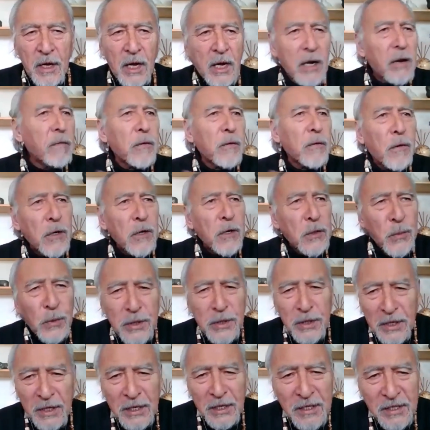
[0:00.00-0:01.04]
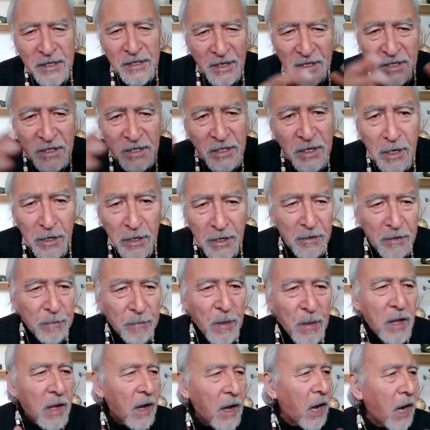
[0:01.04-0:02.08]
And of course, when insects die,
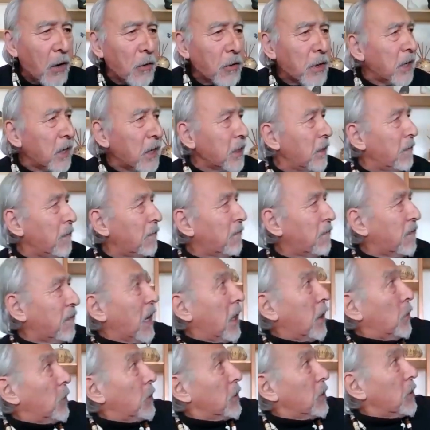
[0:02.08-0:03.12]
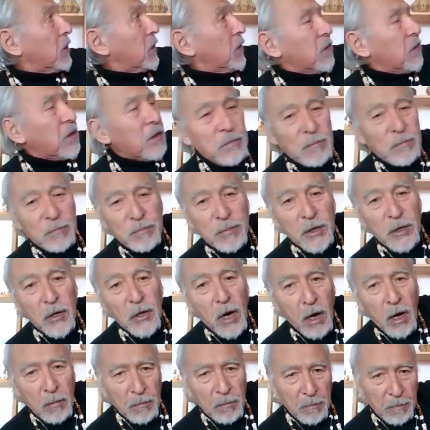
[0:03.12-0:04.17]
how can the flowers
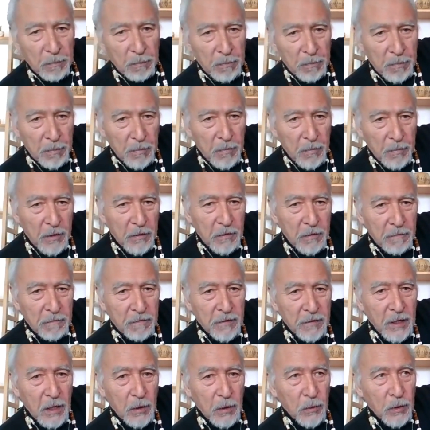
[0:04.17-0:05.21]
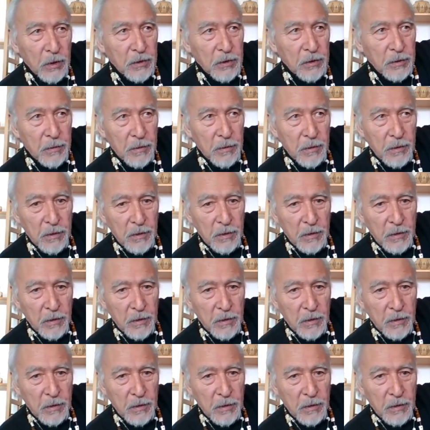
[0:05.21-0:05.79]
become flowers?